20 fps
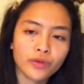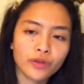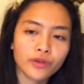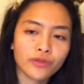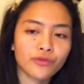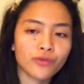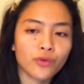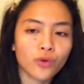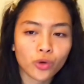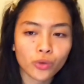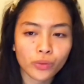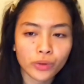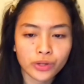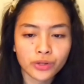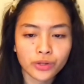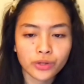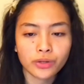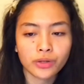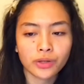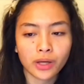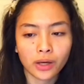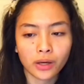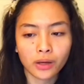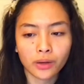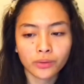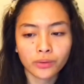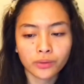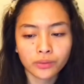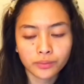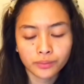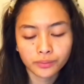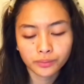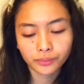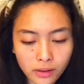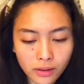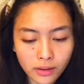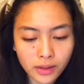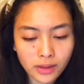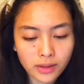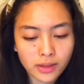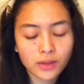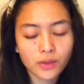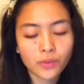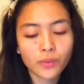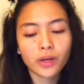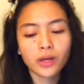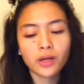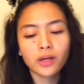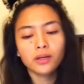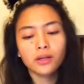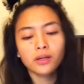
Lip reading: forward to now, this is when